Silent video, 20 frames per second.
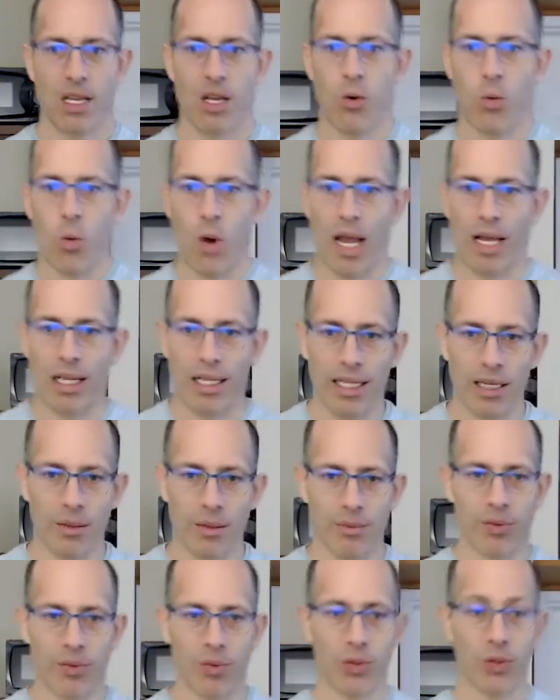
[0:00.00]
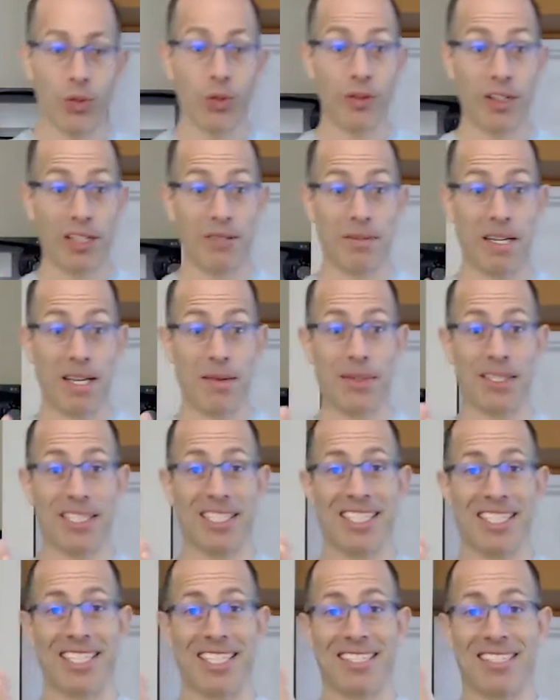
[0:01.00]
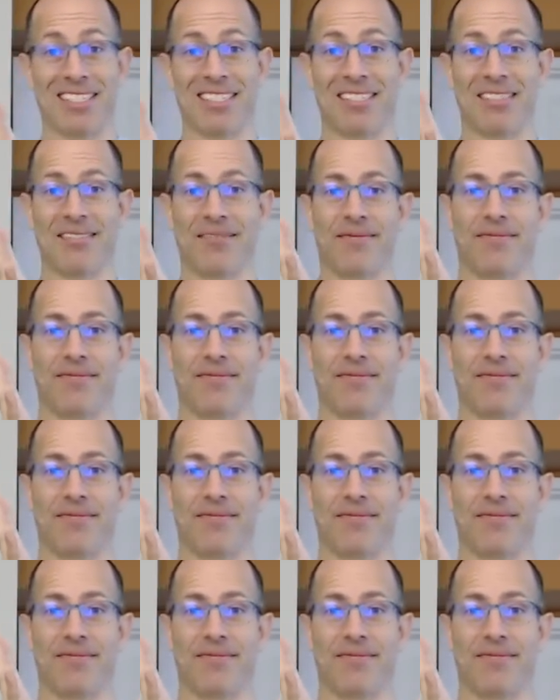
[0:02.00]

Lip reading: while improving my abilities.